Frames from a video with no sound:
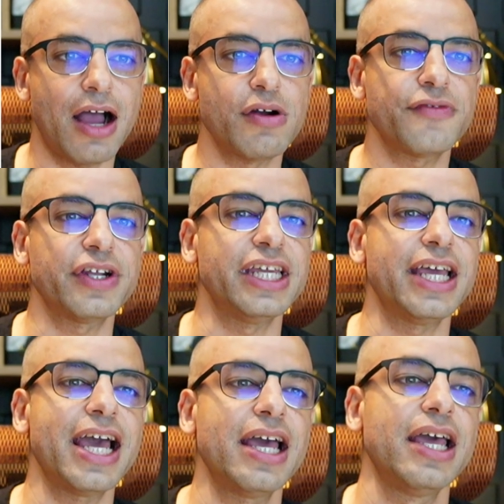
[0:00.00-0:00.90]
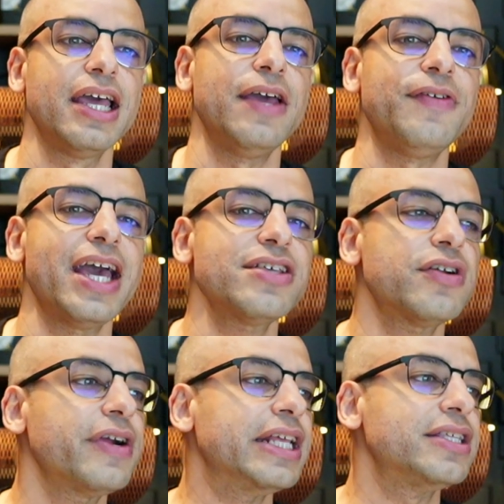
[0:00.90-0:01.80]
However, if he hasn't
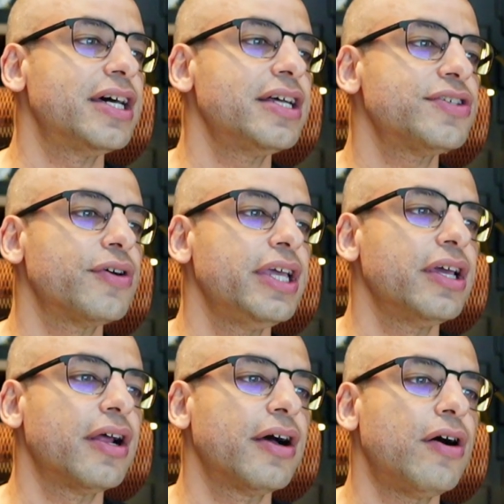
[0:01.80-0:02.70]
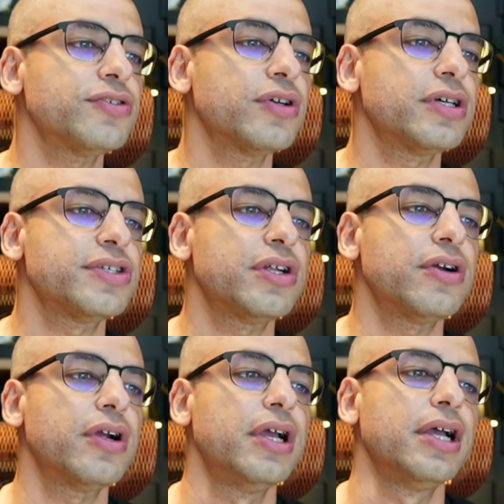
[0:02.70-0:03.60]
already done so, he could also
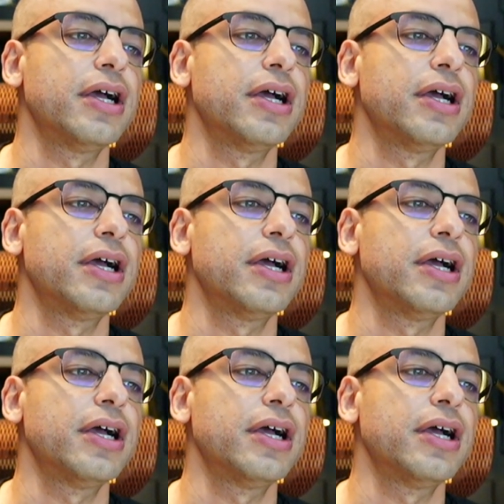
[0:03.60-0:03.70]
consider